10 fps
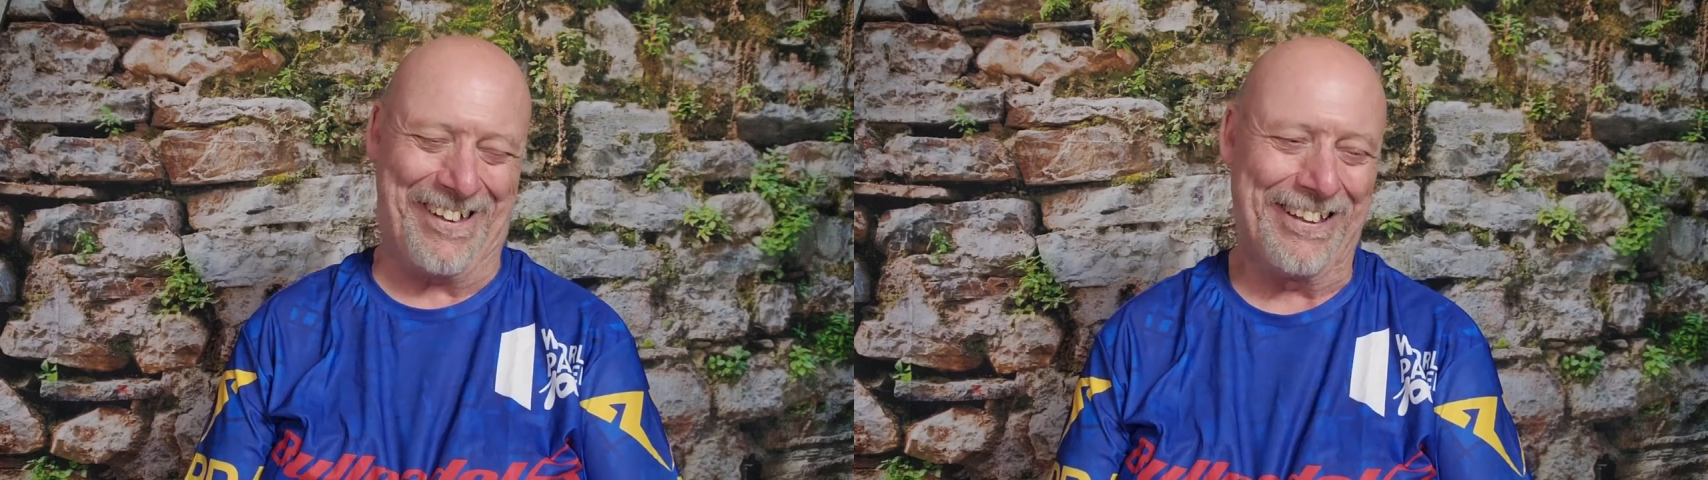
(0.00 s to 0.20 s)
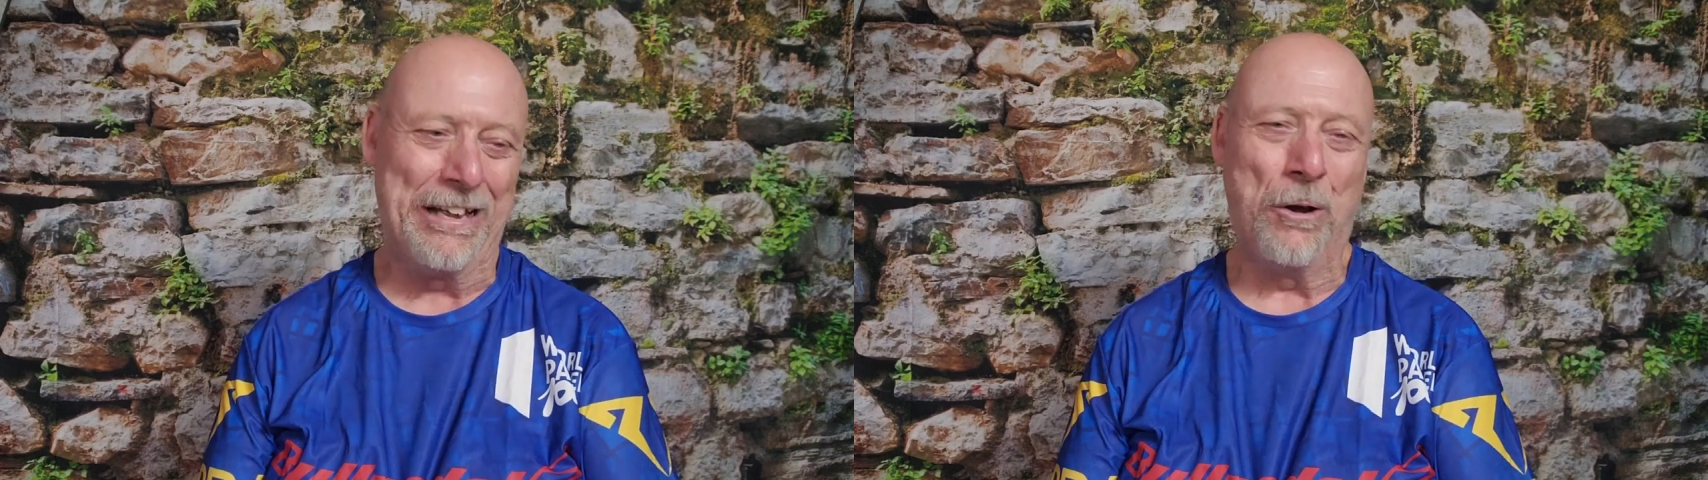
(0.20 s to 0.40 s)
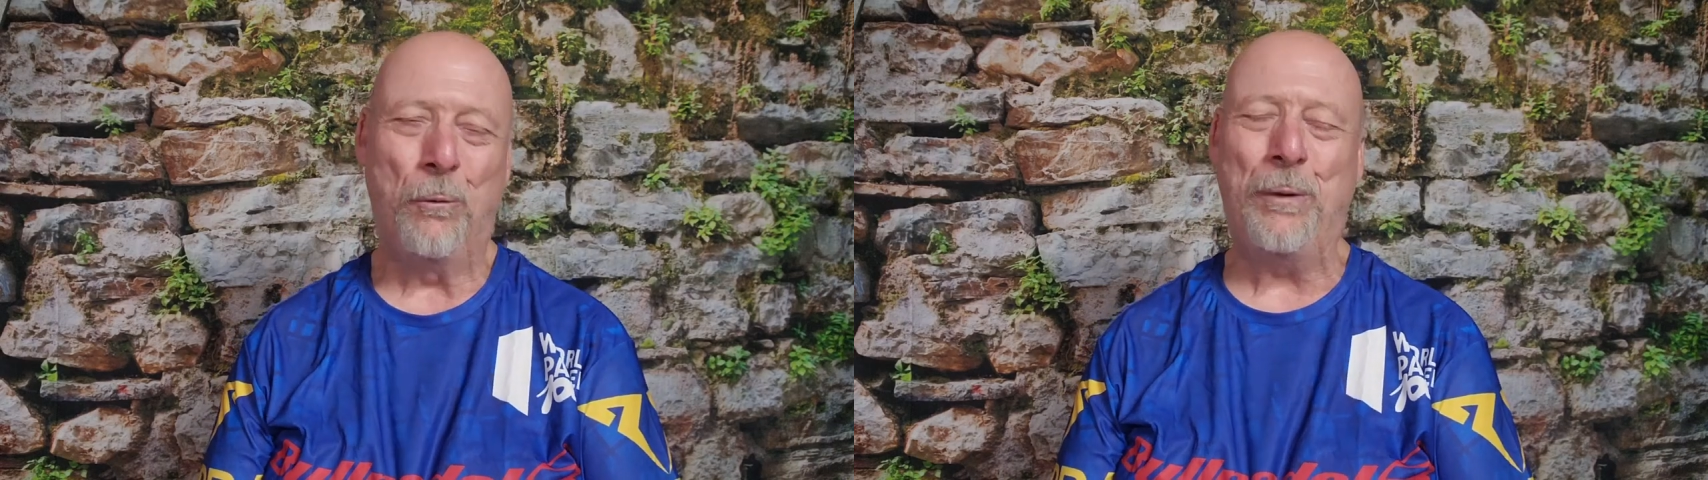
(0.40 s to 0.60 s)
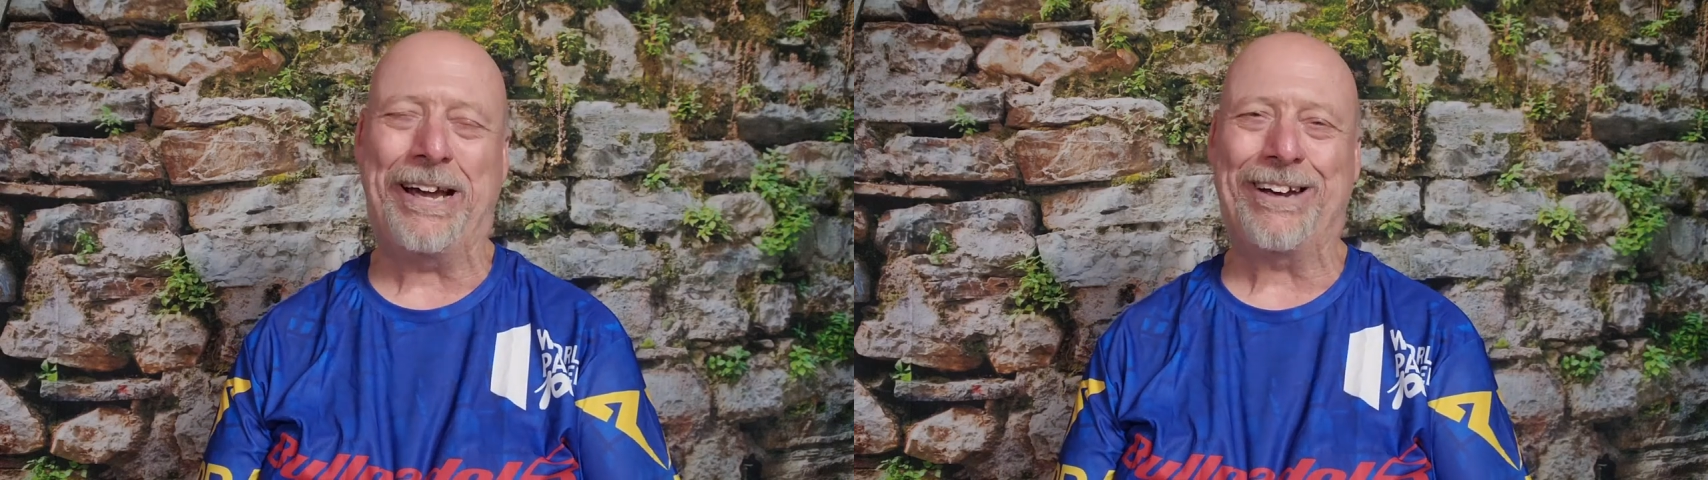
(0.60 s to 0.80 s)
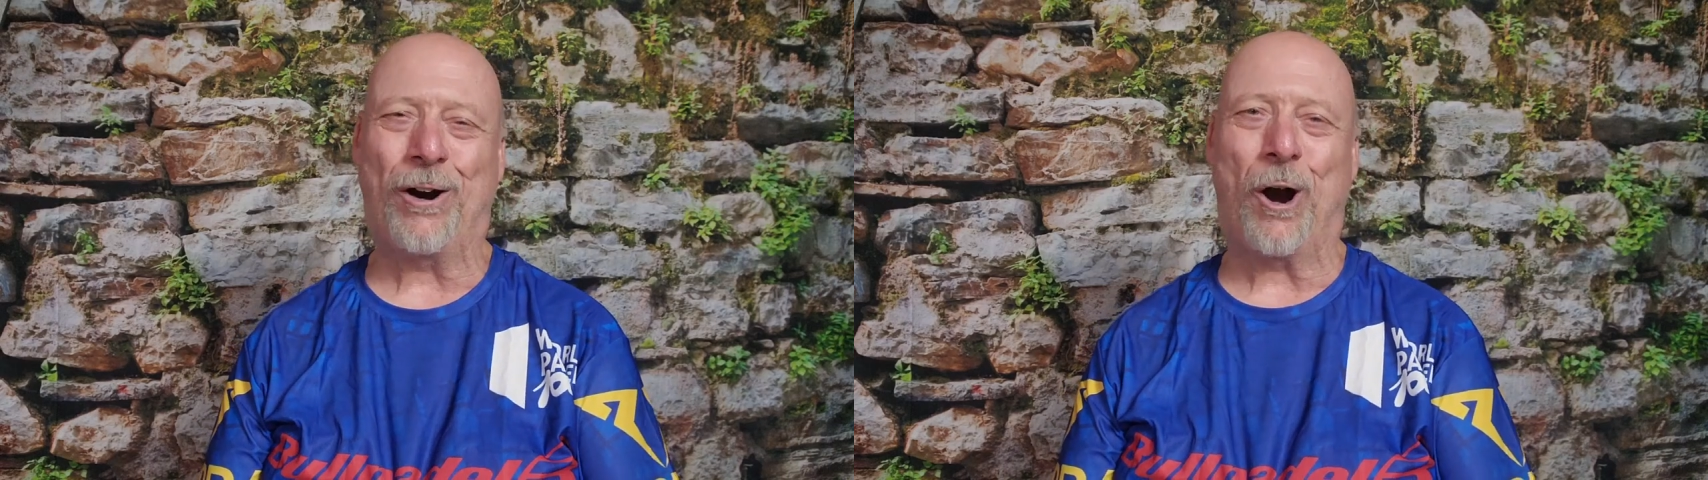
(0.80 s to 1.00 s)
We
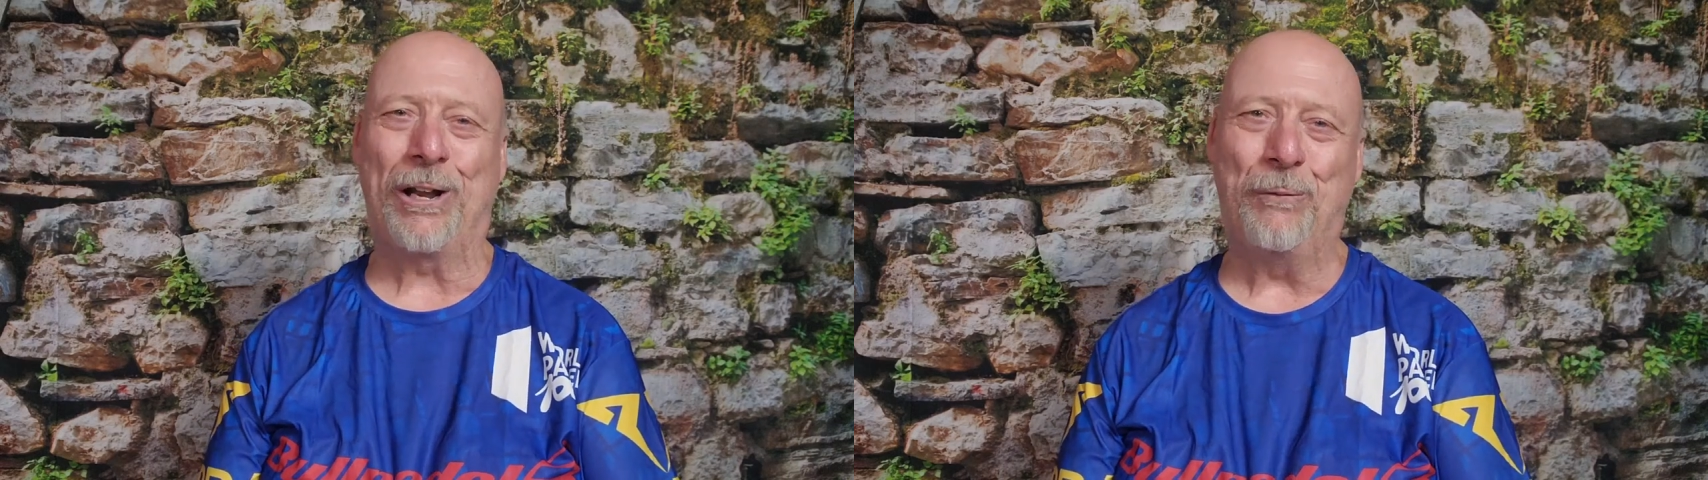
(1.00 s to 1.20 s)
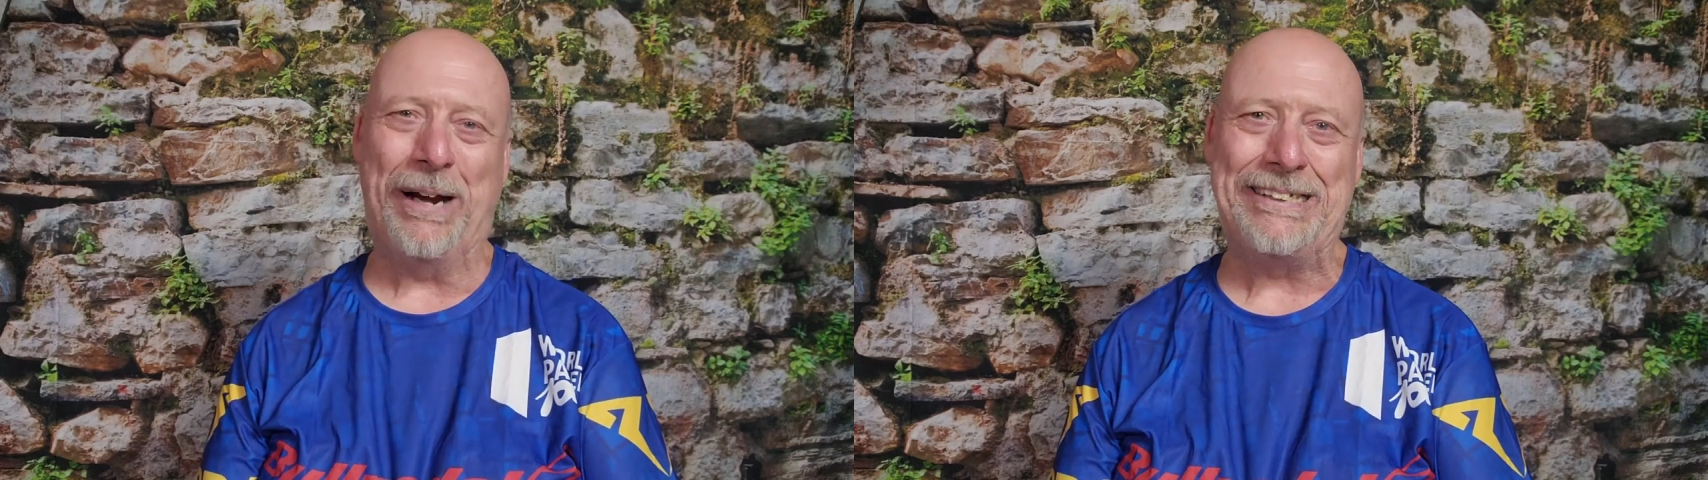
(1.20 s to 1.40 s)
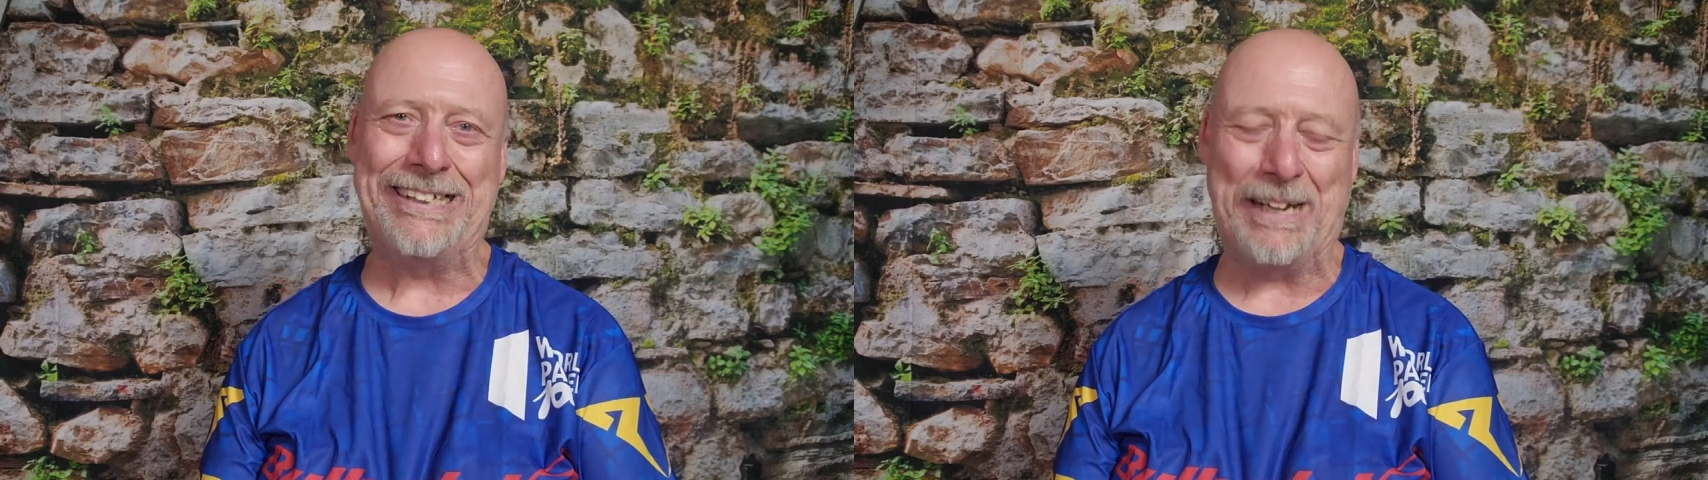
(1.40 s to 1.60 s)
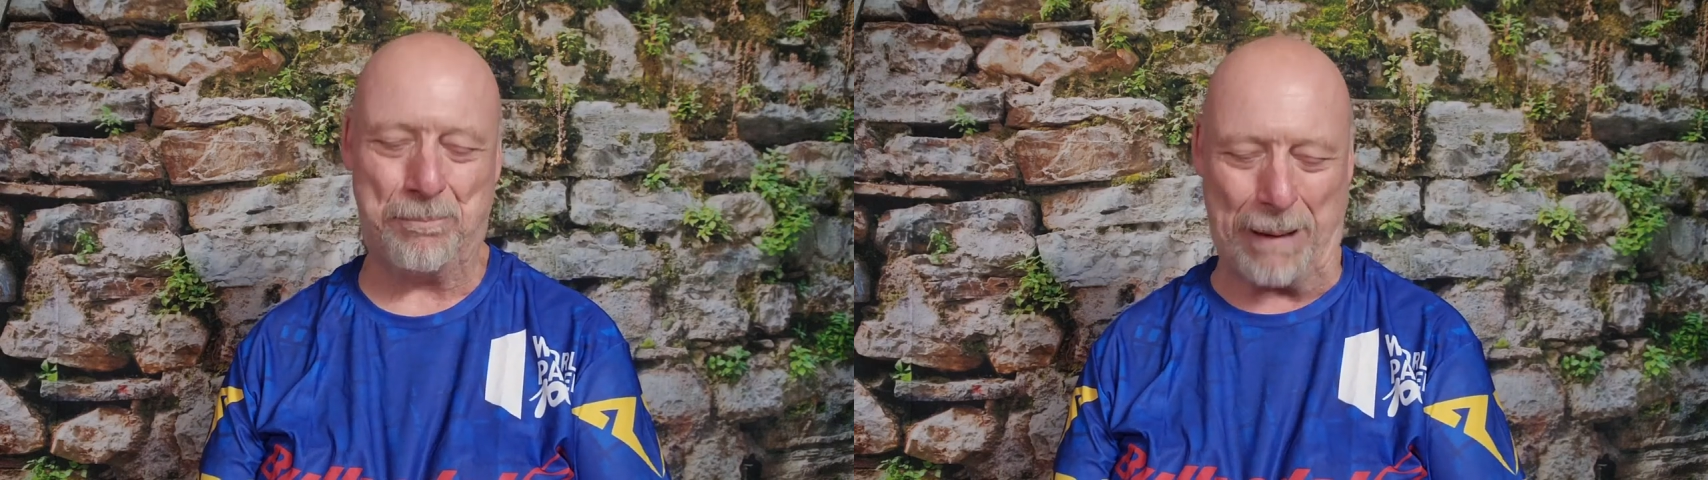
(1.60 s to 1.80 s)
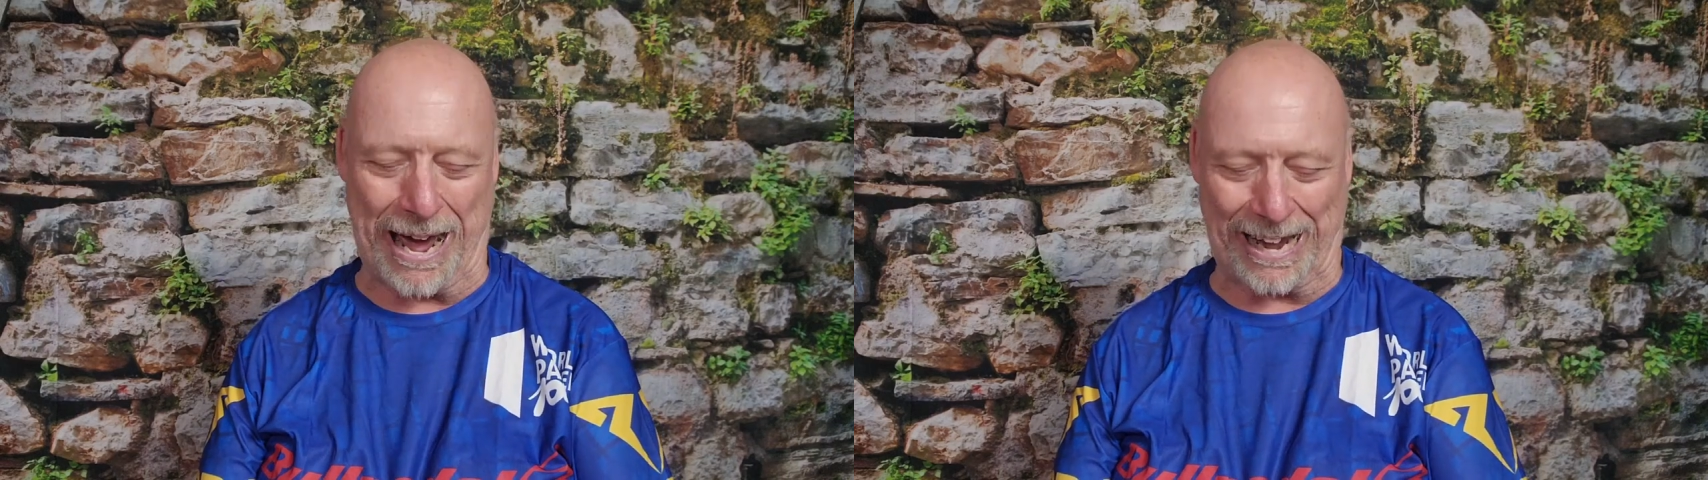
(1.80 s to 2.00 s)
could hardly wait to get
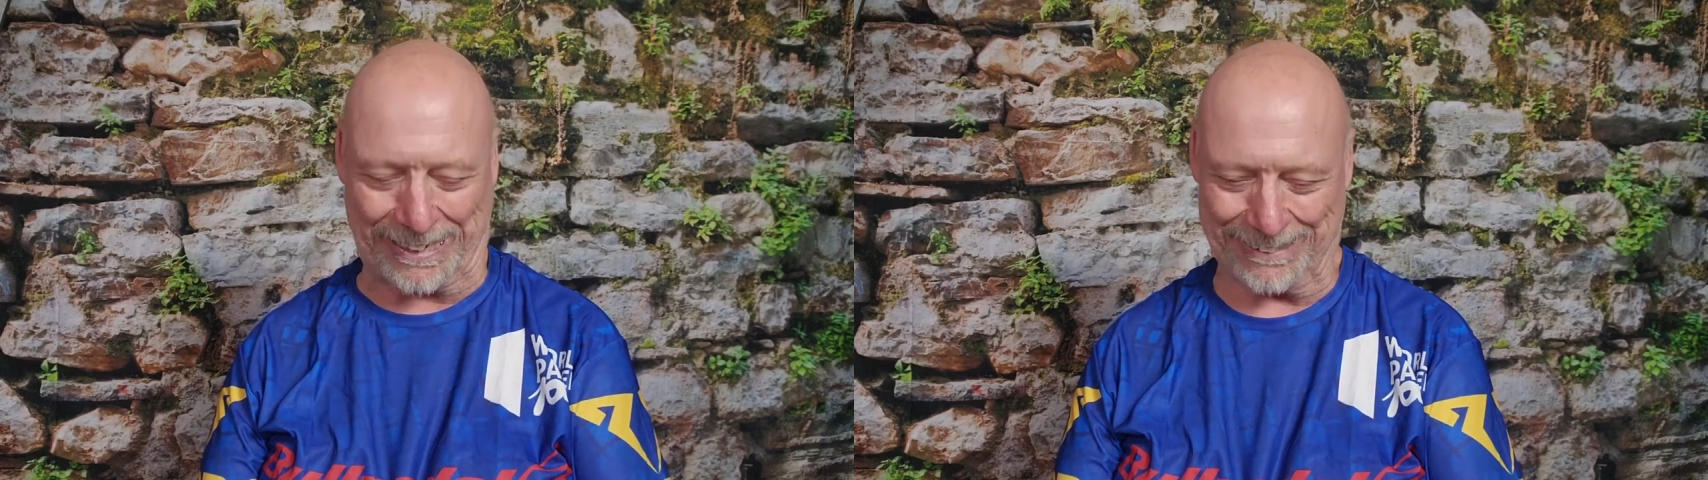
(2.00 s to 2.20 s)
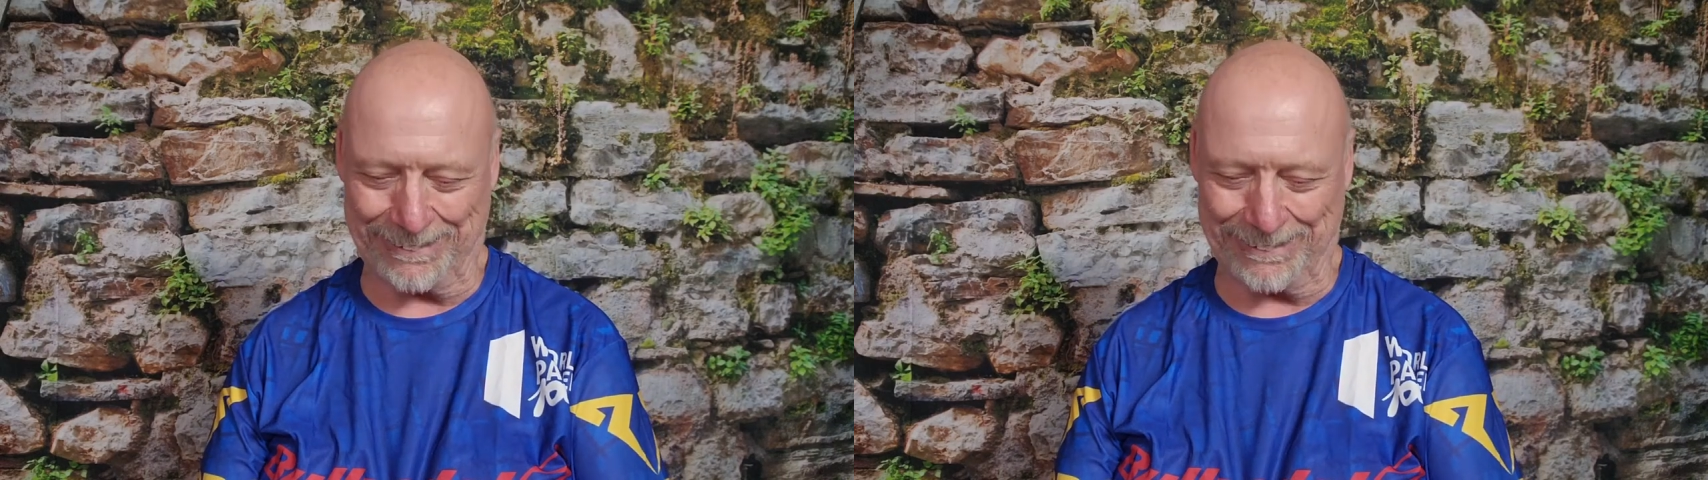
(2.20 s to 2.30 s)
back.